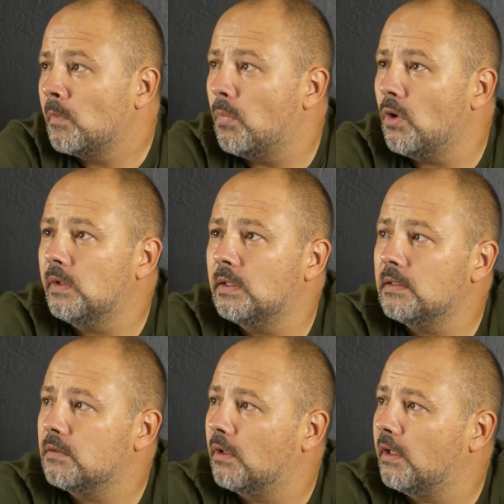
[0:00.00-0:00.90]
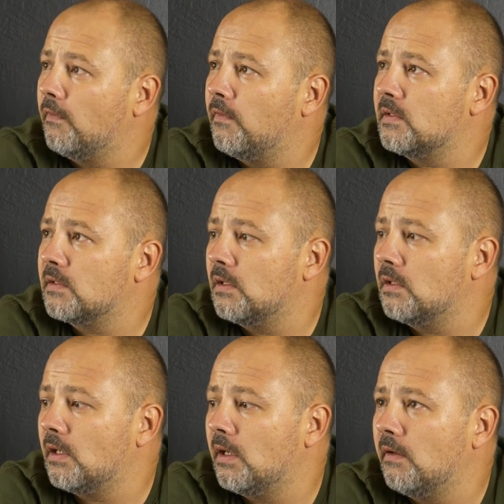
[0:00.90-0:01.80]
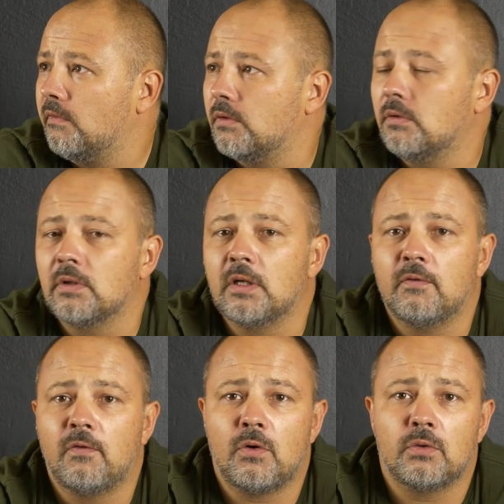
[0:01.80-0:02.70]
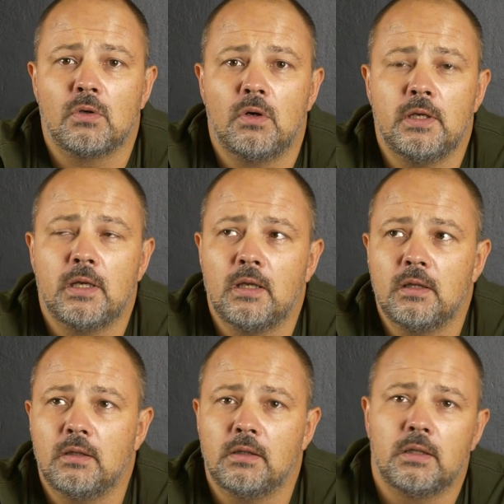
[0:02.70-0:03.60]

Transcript: pointless to have this screen you don't have a trolley handle,